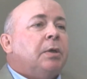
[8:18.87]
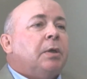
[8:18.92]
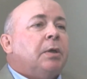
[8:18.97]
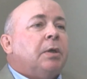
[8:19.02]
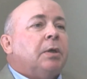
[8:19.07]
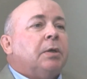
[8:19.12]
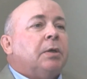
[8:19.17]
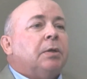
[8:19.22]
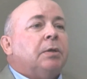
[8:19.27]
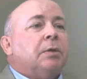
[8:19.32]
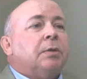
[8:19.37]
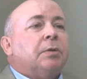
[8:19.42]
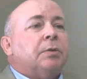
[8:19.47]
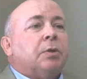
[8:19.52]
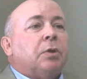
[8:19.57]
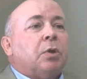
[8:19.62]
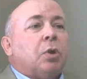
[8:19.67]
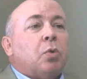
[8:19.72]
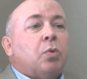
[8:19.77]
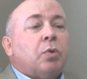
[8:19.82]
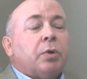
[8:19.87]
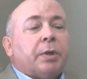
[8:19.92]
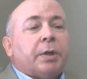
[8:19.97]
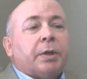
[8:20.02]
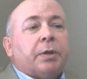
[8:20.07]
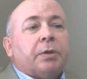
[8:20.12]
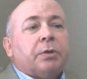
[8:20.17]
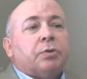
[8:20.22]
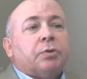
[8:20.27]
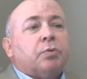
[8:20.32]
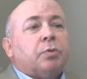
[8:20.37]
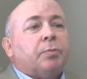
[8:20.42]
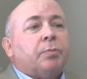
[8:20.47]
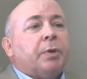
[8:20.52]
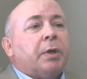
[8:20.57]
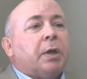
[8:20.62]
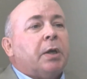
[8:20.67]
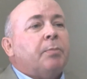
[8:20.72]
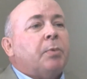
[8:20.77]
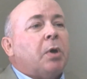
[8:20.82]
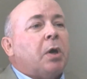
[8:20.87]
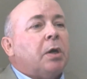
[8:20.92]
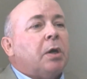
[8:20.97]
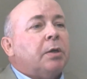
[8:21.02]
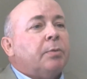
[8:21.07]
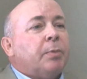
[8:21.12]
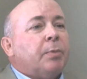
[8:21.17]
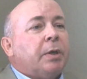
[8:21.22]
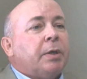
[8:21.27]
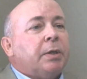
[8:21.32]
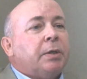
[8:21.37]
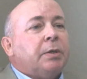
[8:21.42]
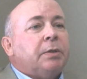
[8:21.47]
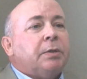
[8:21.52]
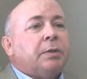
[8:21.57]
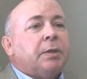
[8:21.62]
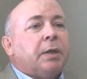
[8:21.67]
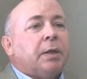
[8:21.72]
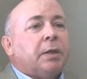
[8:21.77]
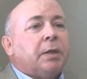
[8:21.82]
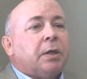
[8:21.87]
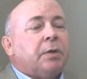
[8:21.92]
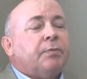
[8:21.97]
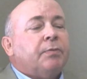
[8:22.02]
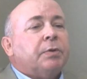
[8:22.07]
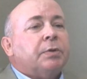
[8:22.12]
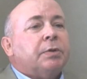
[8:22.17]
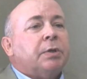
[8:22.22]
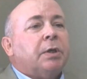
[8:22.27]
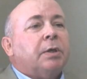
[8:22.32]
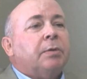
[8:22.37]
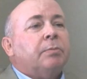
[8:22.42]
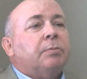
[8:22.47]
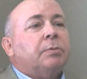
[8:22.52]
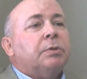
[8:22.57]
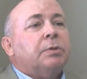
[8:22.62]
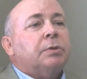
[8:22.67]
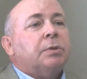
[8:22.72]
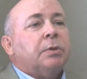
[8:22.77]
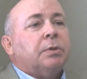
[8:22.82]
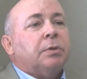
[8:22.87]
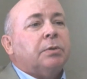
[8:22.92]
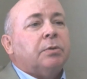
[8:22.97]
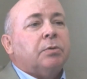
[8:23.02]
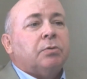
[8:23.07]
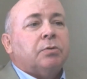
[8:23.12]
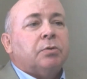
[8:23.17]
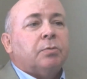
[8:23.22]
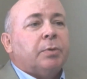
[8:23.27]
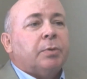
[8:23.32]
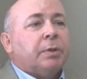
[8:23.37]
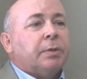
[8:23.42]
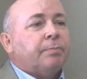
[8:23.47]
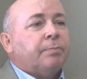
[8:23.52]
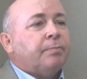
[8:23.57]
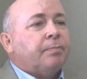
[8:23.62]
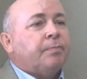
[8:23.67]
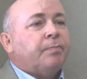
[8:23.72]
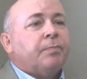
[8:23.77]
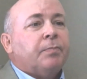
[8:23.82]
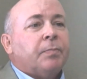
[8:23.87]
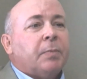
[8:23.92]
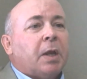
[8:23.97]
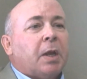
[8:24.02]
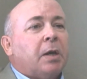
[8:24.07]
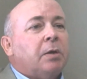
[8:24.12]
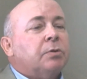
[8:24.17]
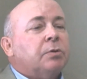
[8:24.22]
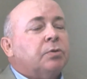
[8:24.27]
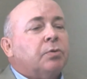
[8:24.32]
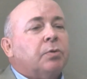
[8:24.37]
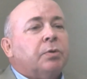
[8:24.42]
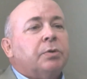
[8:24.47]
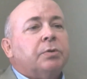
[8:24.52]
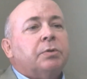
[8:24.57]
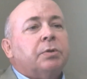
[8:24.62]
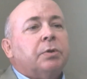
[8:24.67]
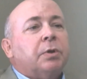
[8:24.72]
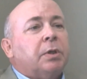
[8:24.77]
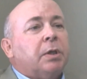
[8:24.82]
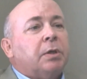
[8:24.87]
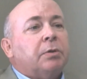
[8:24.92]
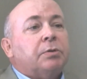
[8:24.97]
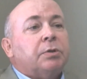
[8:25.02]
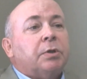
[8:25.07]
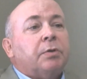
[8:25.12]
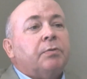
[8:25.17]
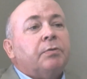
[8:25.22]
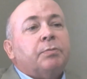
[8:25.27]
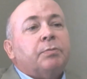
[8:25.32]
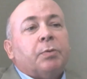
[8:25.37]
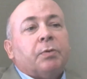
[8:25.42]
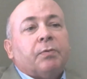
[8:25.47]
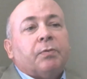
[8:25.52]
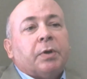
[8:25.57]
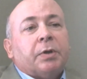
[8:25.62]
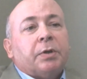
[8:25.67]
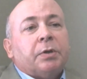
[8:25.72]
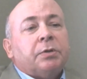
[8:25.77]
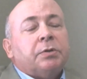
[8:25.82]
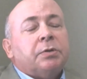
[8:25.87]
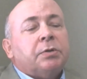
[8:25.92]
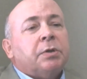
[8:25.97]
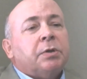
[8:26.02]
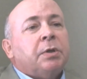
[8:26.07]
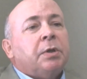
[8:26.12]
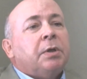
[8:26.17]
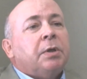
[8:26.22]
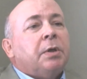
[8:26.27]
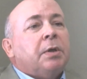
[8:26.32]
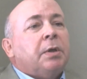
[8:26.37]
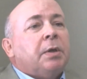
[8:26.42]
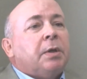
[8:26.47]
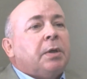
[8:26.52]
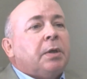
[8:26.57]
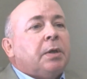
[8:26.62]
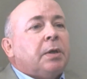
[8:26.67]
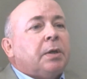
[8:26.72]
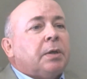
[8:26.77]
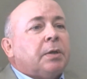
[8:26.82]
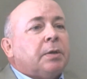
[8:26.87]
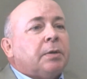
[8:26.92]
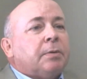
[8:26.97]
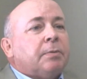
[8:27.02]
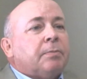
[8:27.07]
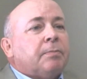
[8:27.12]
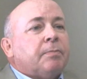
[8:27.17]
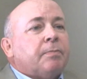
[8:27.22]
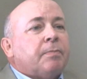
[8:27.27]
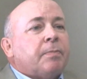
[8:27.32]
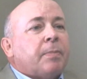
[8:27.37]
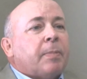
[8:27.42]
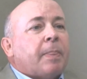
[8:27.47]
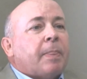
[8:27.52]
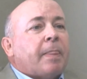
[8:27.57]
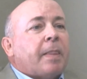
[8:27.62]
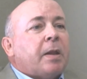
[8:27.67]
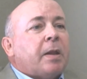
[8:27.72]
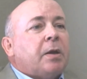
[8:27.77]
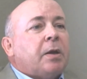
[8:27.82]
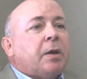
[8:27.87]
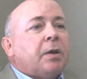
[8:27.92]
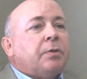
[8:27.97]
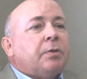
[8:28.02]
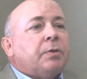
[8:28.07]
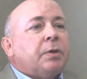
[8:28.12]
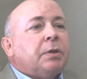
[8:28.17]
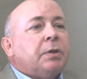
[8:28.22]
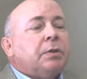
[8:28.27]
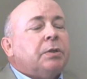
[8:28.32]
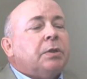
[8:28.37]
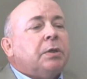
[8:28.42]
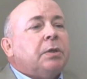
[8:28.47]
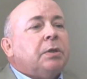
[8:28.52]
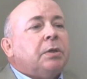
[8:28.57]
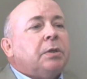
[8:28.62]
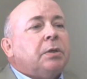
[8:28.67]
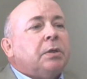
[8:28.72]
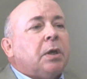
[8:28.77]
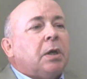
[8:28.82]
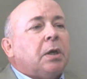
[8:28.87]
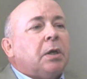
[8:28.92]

The lower layers will become automated, and oftentimes those will be outsourced to cloud service providers. I think the